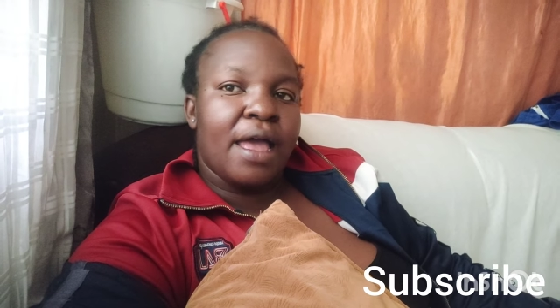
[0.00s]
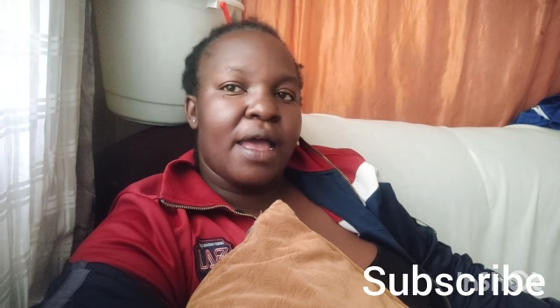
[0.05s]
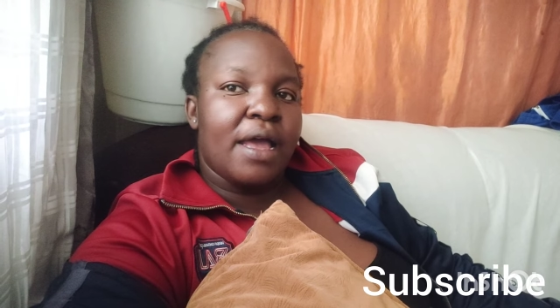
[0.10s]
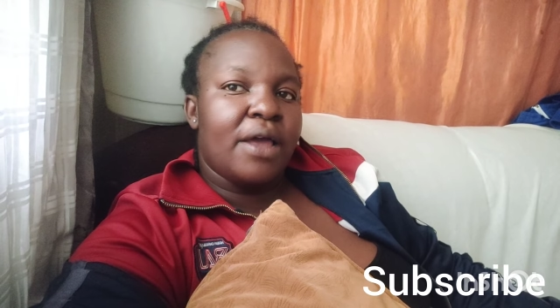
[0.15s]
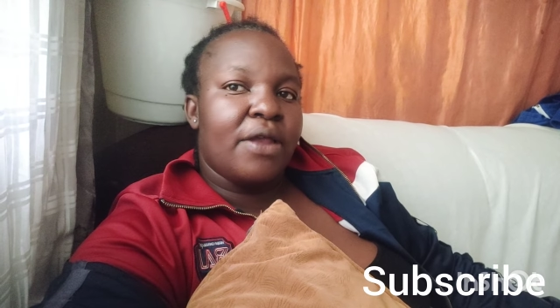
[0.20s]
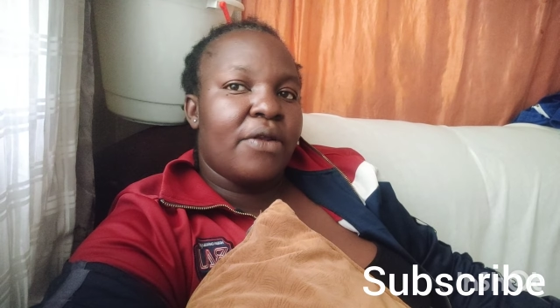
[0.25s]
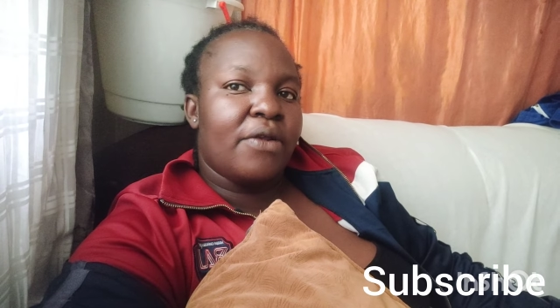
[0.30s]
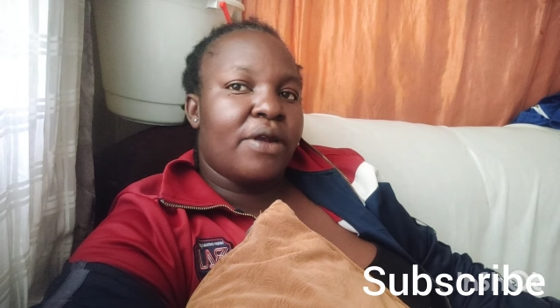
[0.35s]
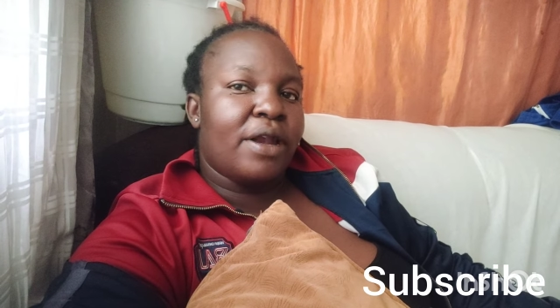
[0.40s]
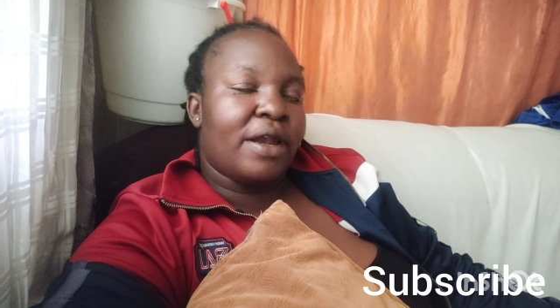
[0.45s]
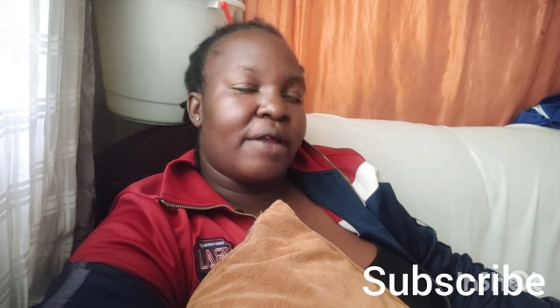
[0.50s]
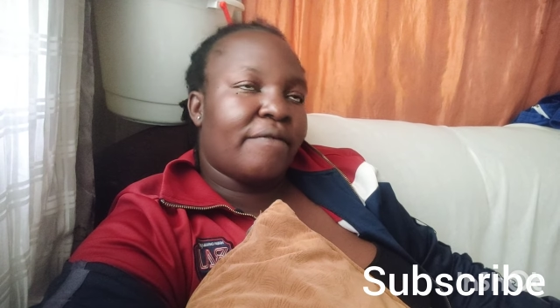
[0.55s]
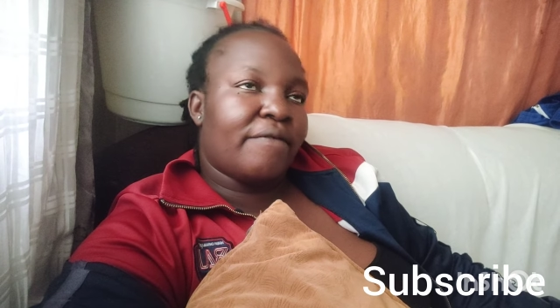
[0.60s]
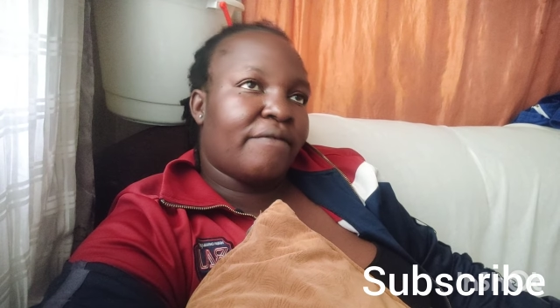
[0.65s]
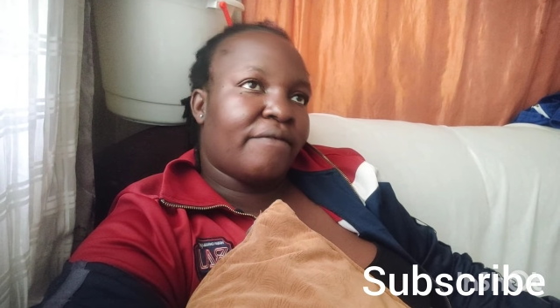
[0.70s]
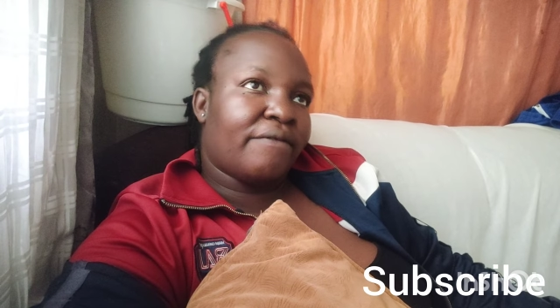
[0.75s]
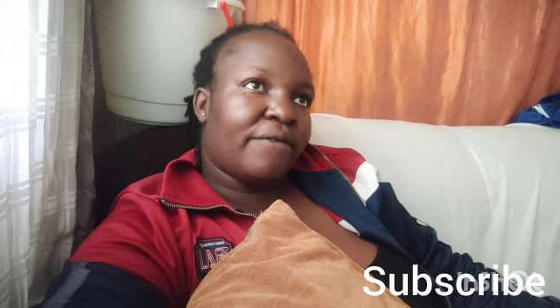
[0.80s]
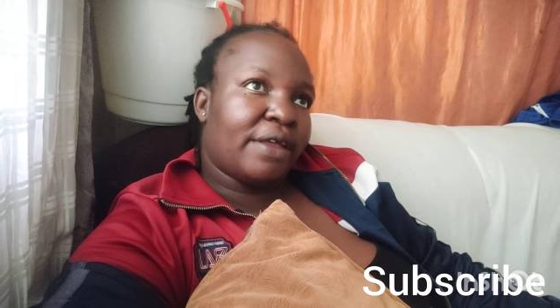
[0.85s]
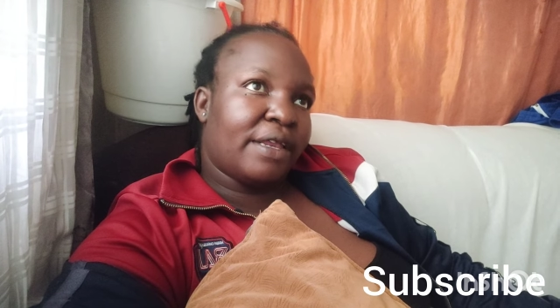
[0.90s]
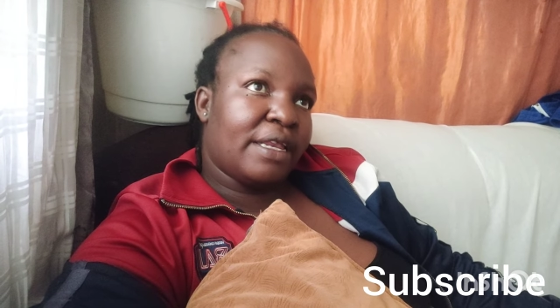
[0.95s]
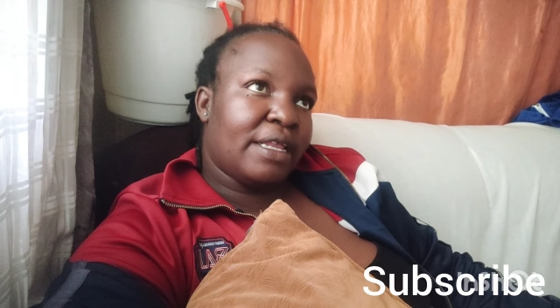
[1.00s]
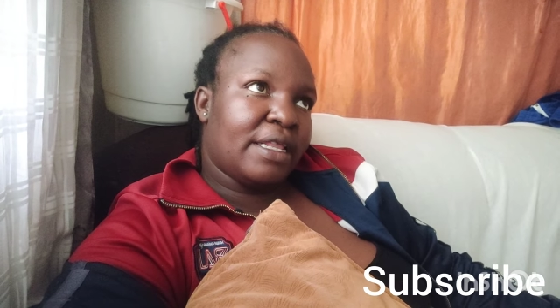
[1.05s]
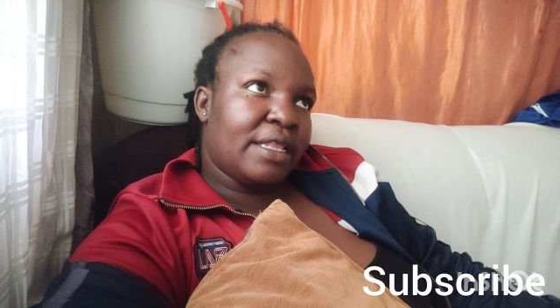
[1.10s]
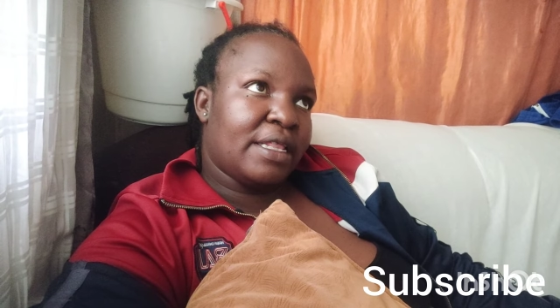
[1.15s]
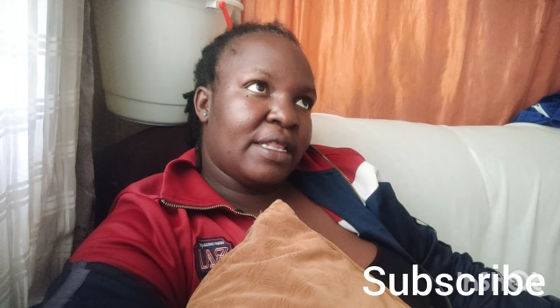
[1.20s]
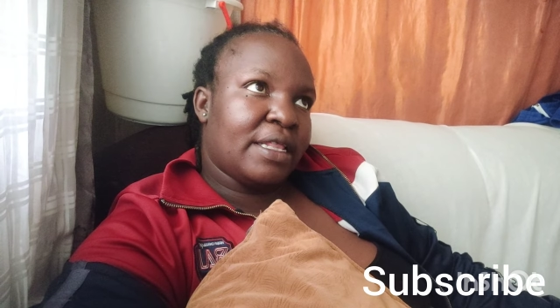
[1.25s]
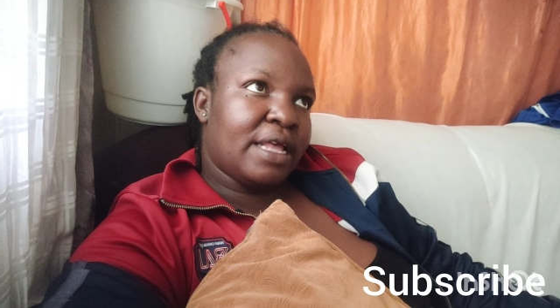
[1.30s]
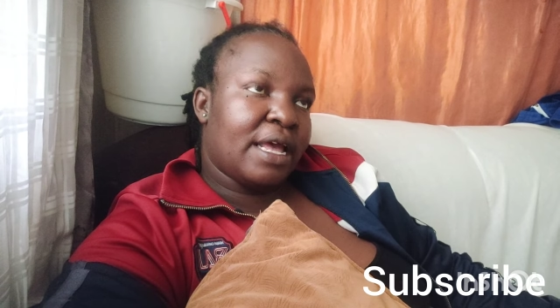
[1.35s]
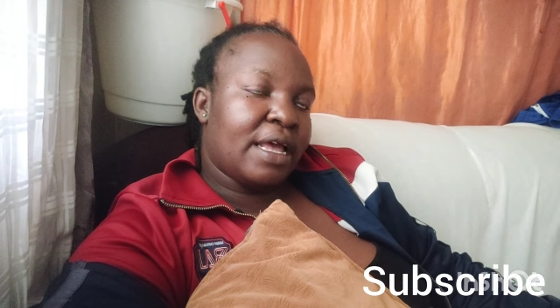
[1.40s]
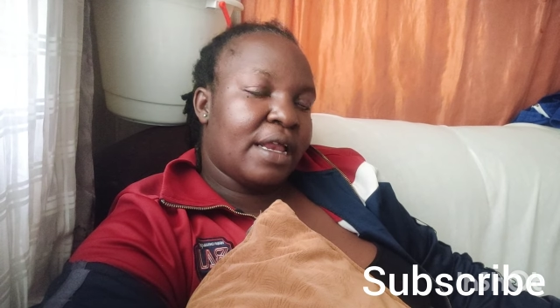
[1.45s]
I don't
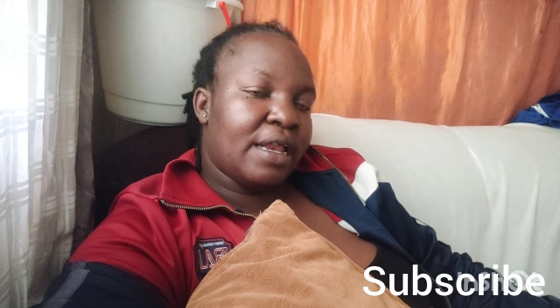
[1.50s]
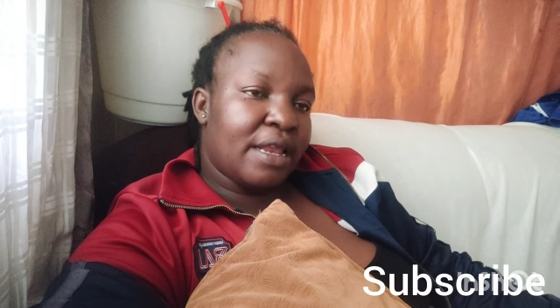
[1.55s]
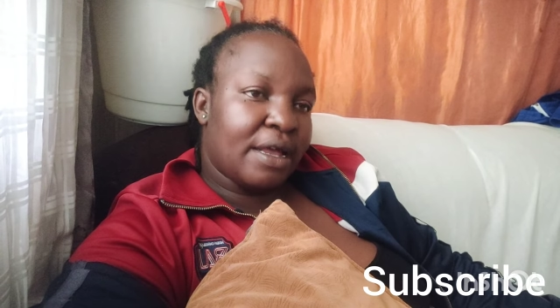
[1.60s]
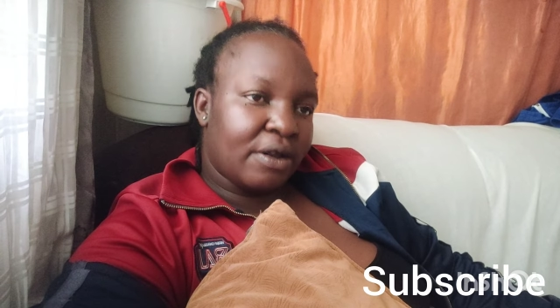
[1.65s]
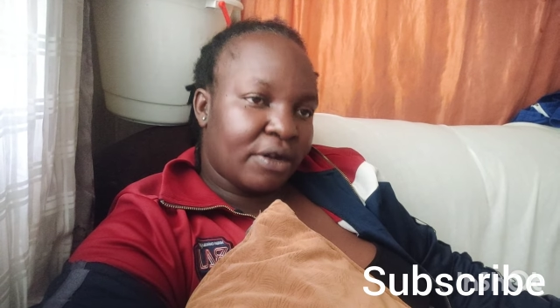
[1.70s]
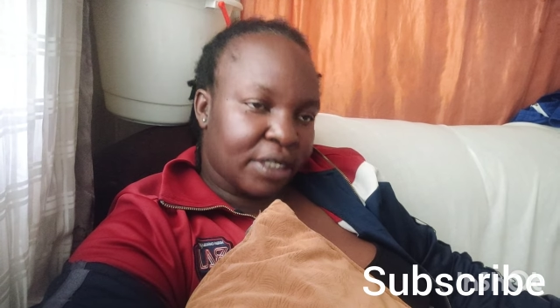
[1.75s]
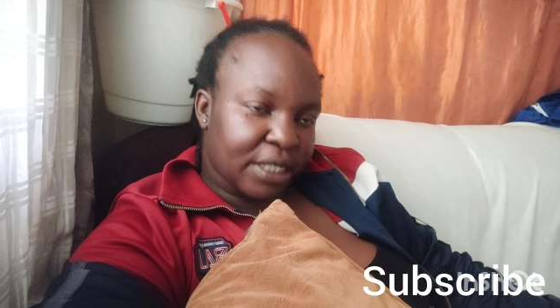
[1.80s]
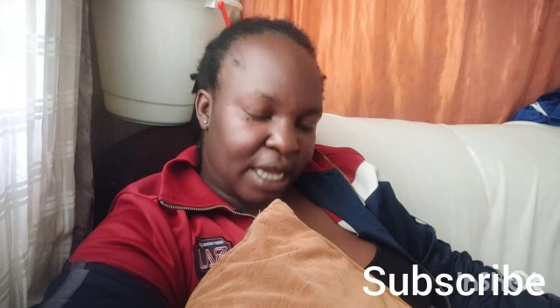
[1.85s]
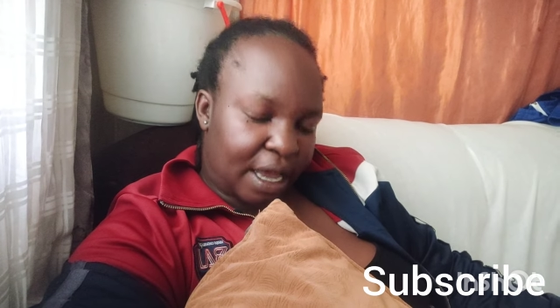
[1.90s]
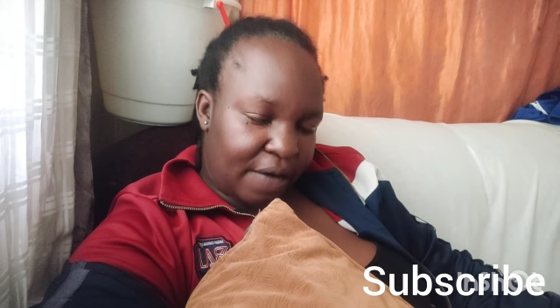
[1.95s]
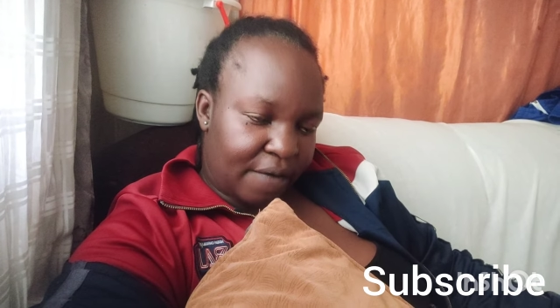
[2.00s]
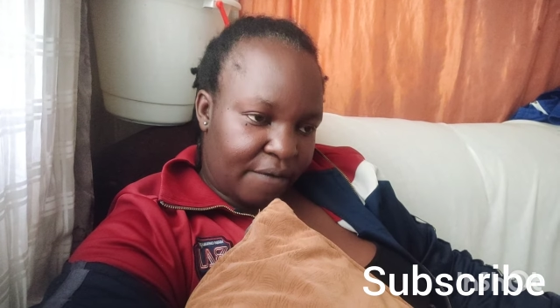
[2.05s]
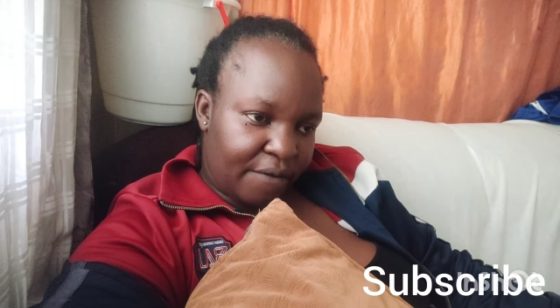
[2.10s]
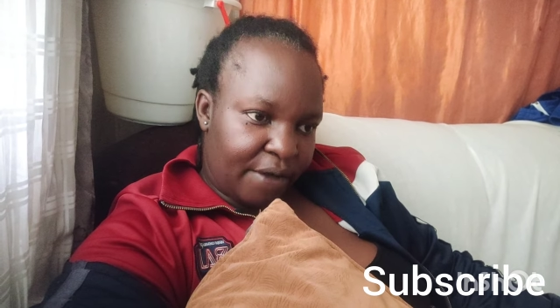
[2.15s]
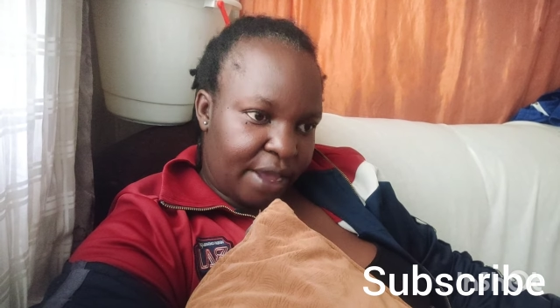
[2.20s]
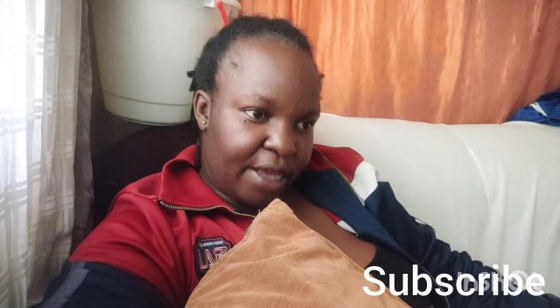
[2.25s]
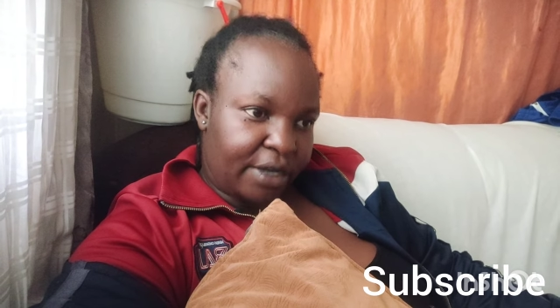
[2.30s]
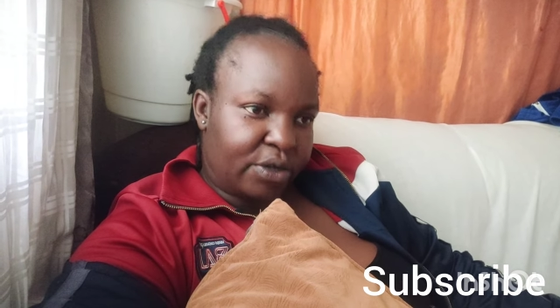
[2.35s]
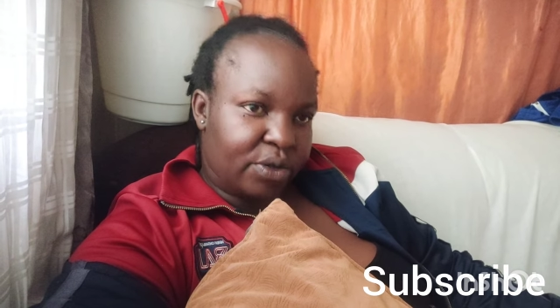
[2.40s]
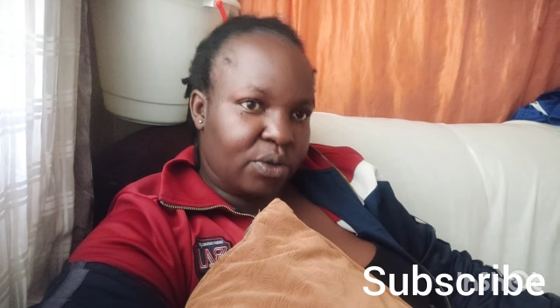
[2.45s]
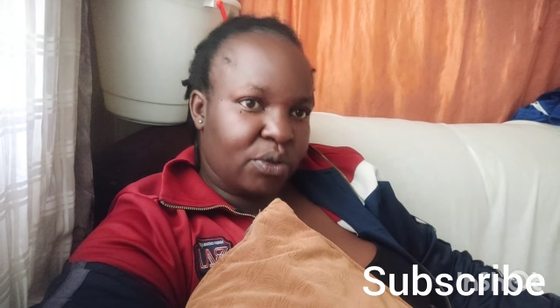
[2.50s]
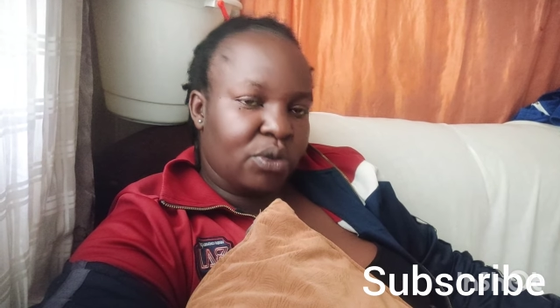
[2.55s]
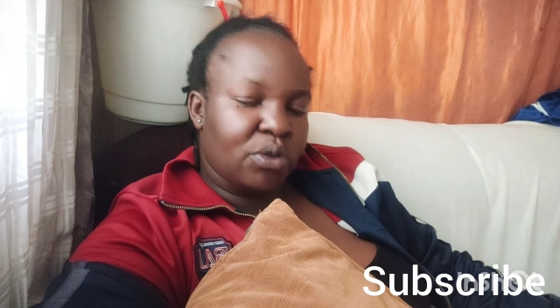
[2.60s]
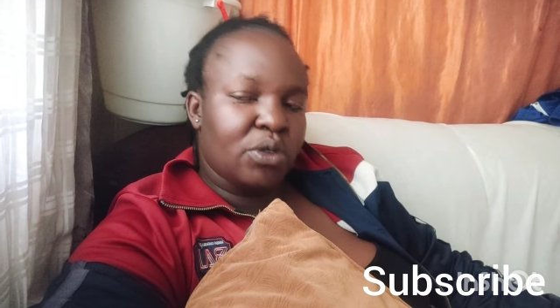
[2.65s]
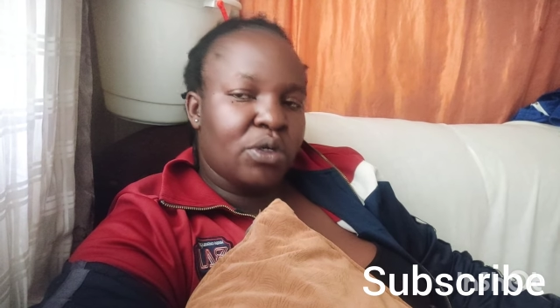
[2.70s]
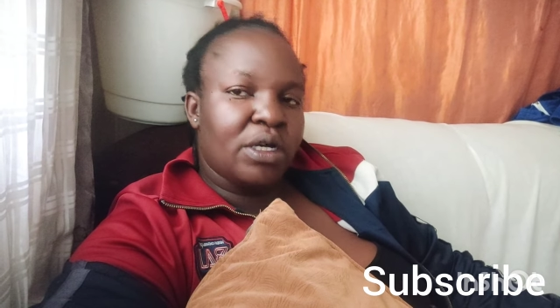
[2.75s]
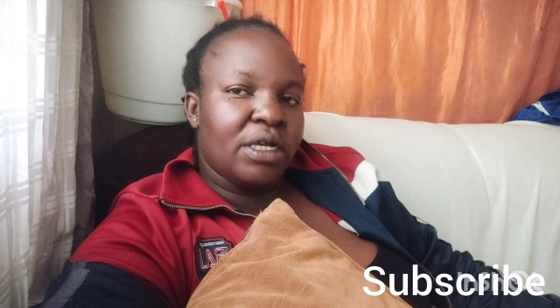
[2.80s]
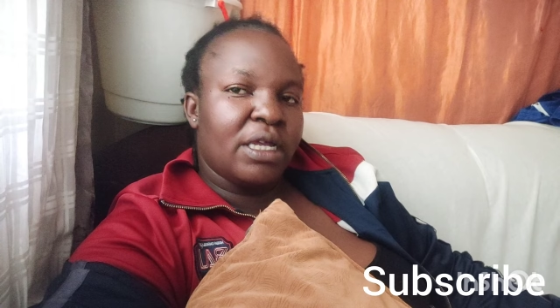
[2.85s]
have where to go.